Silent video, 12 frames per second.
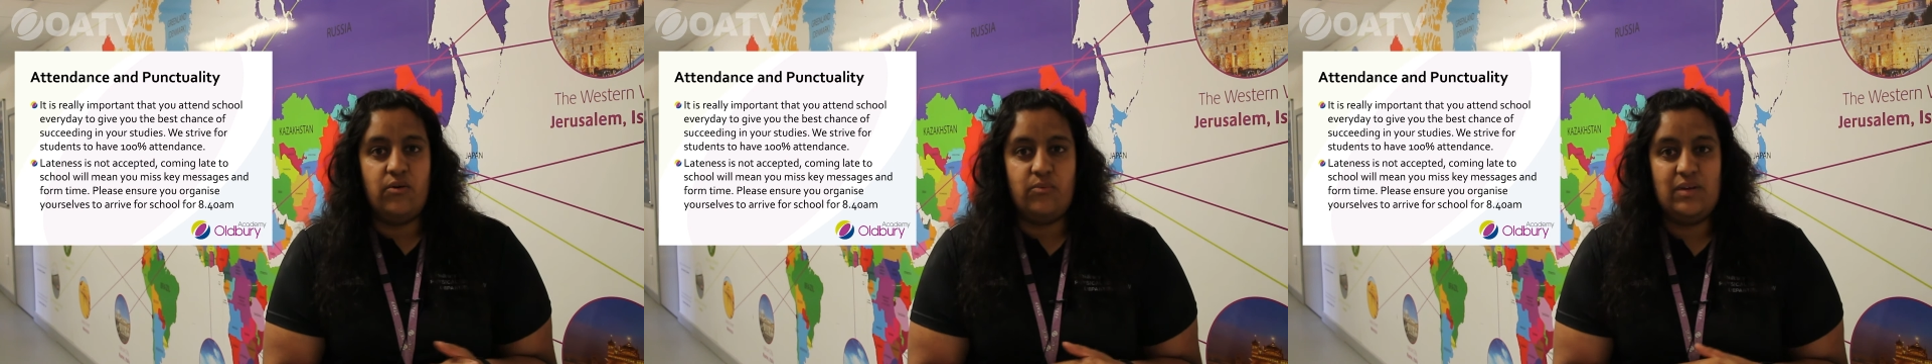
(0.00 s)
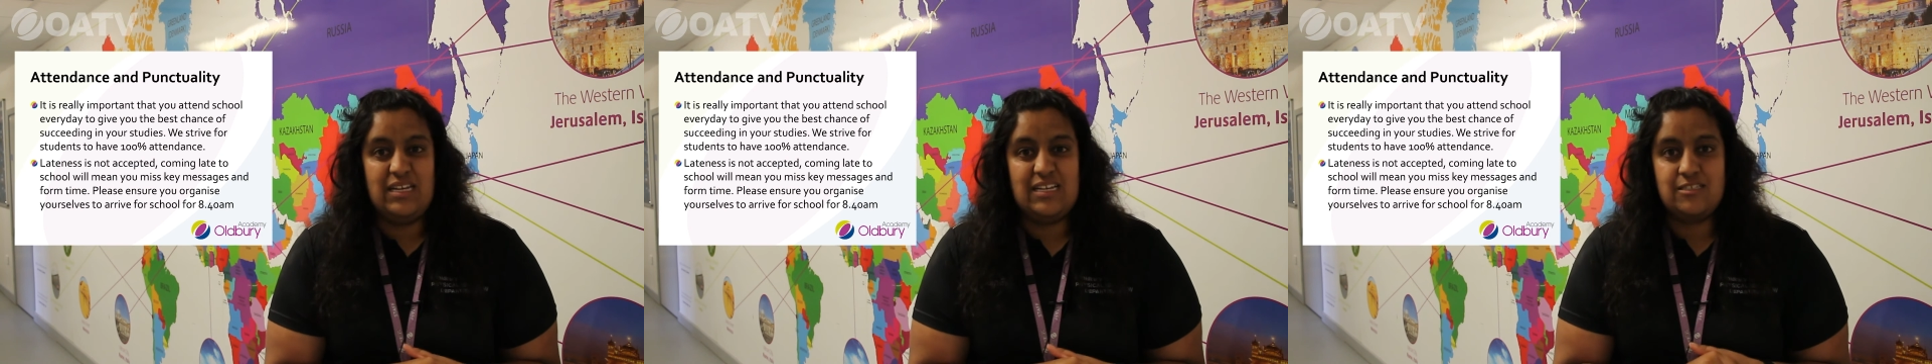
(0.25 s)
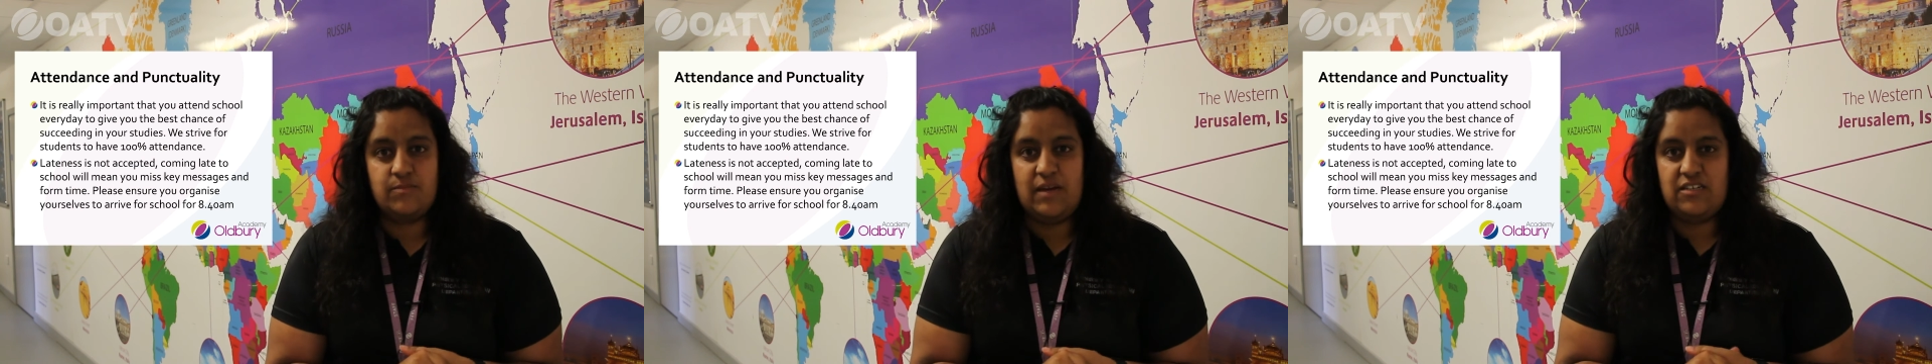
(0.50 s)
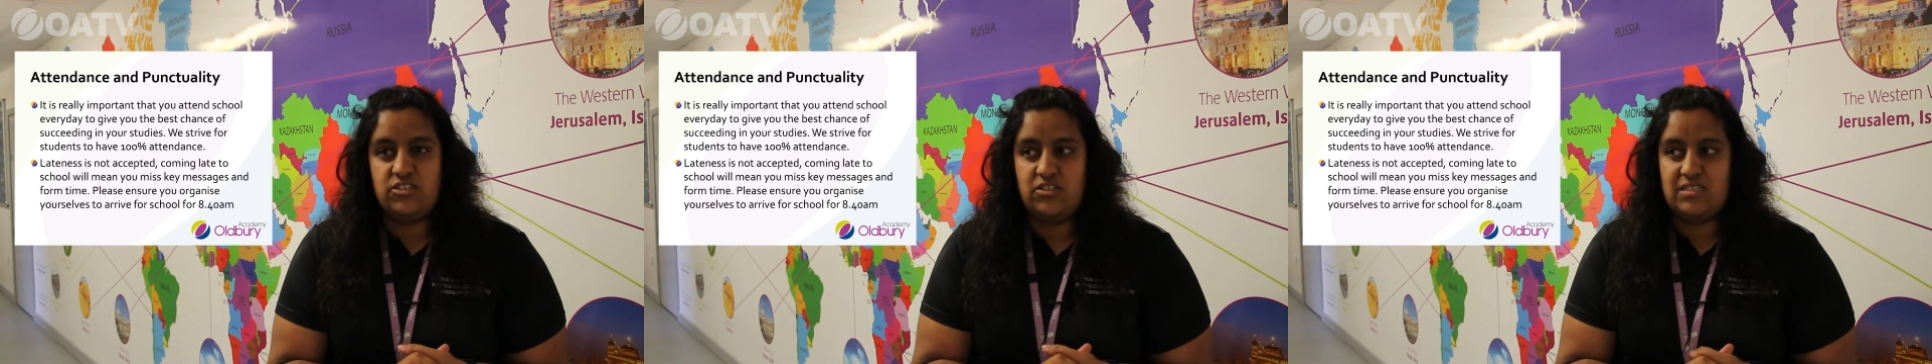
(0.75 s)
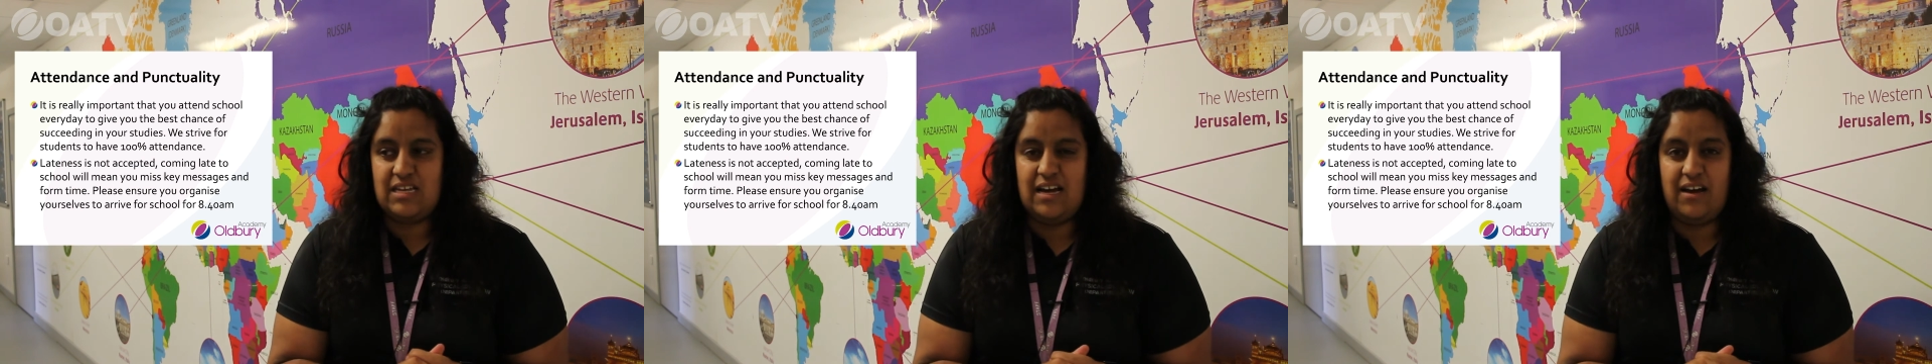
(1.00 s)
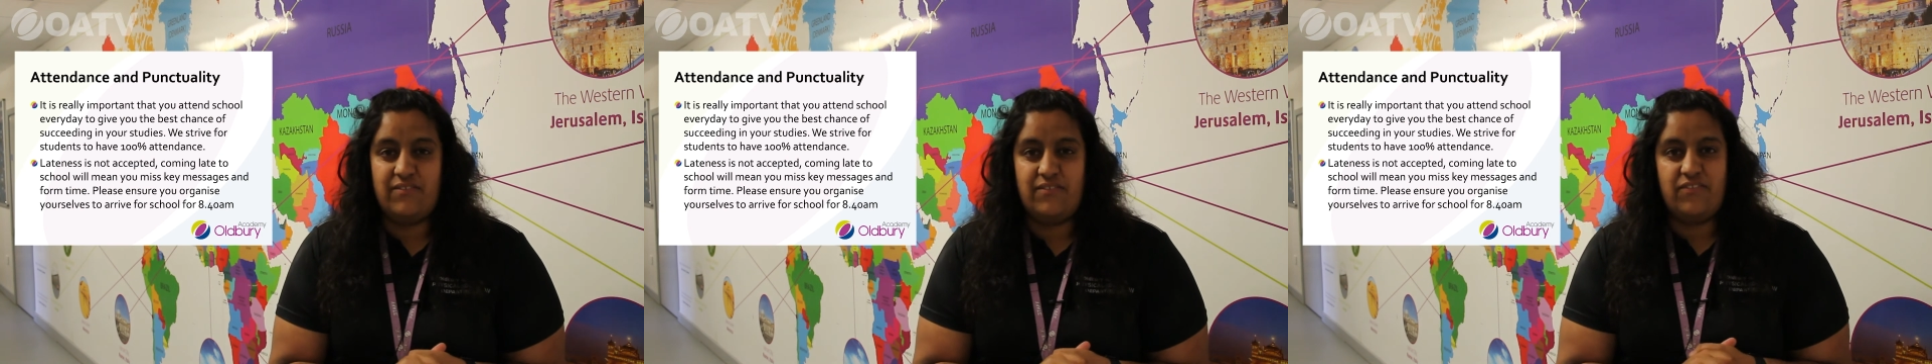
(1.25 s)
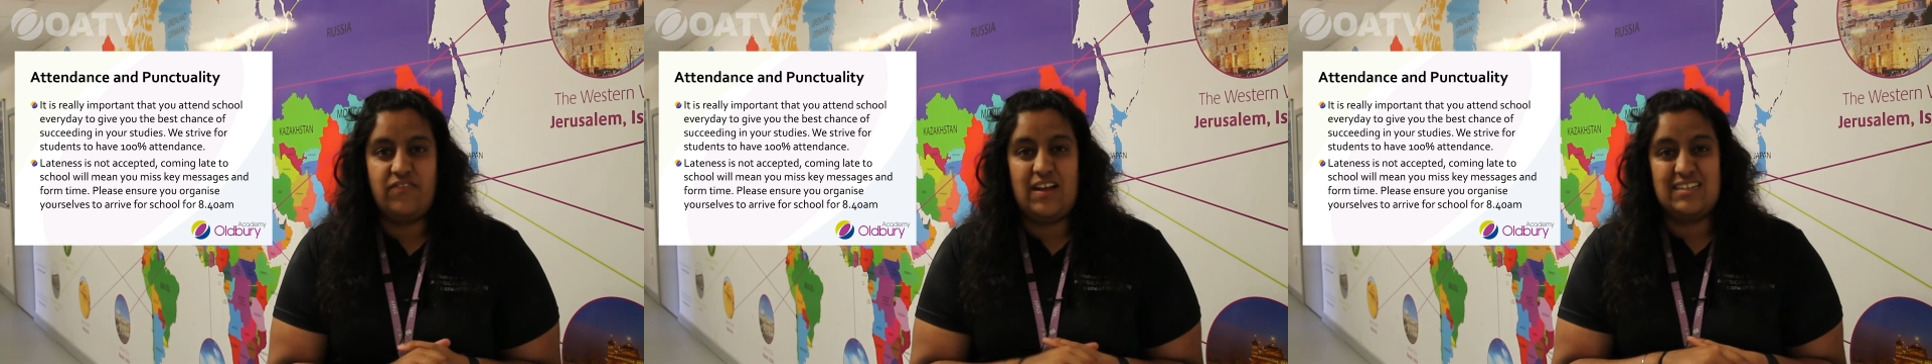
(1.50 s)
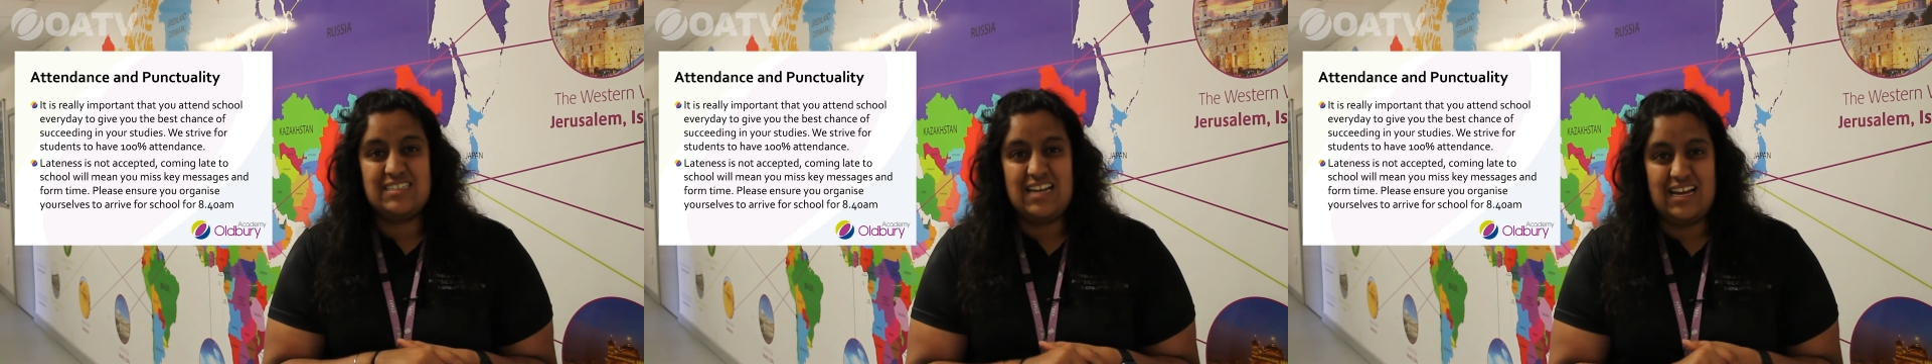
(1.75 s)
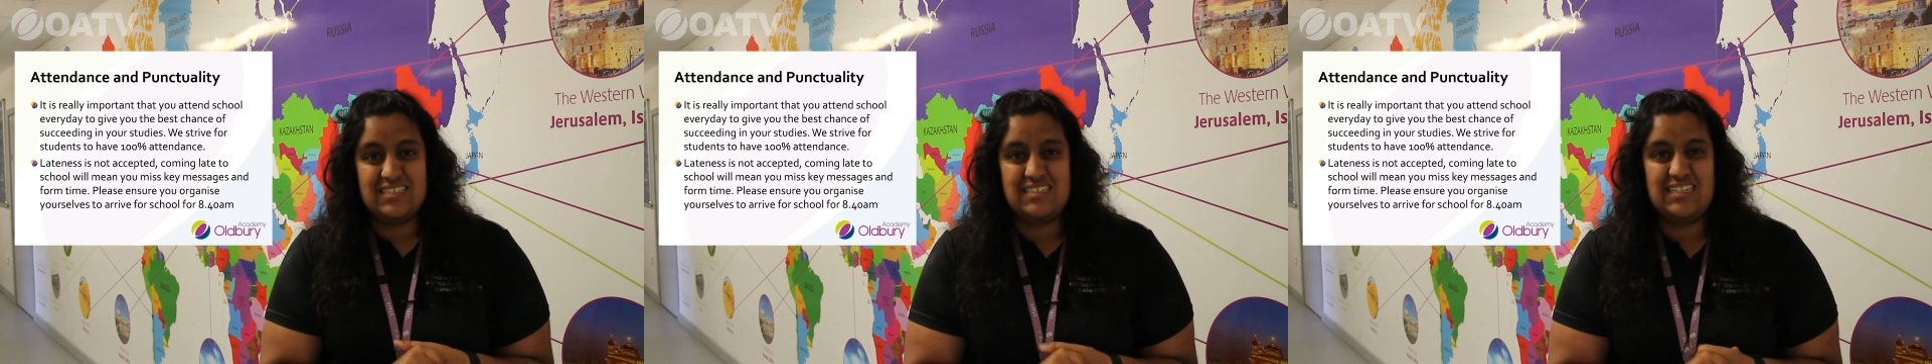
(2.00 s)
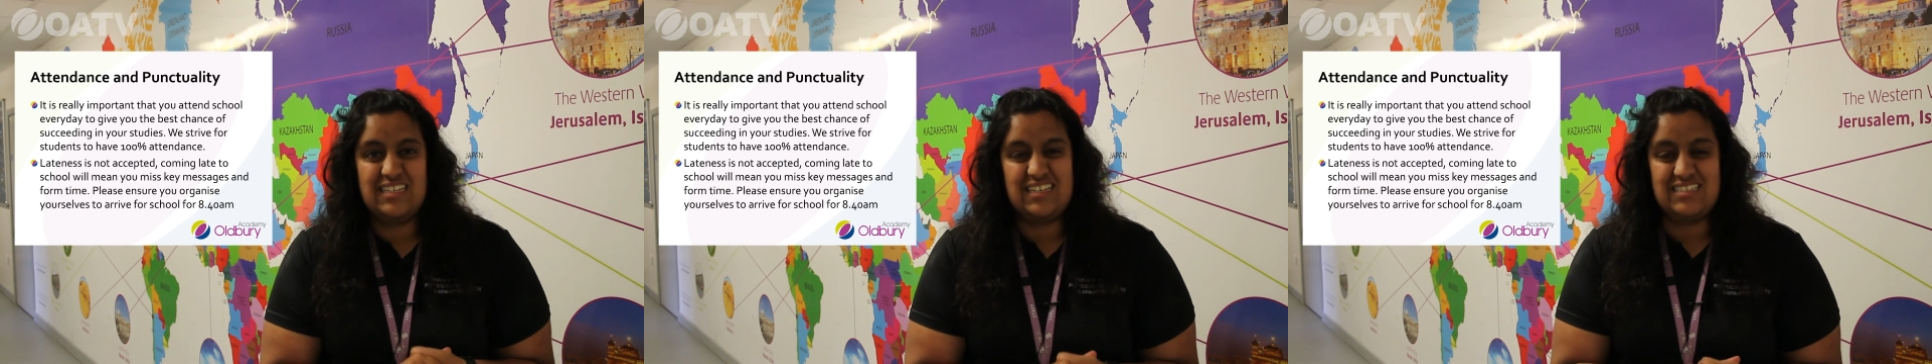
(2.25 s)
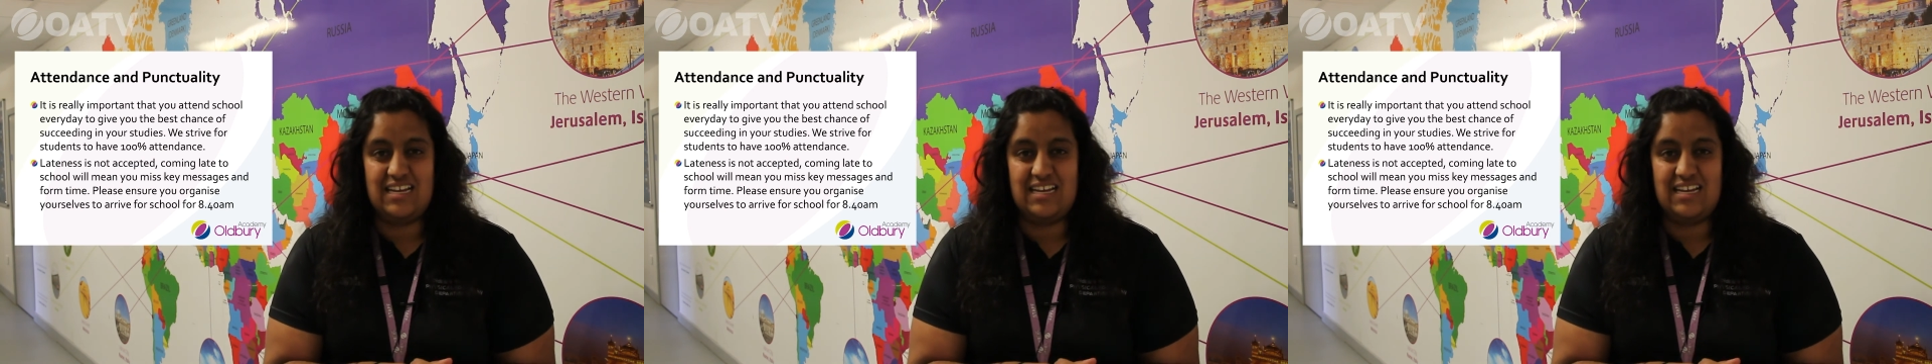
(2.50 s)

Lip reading: We expect you to have fantastic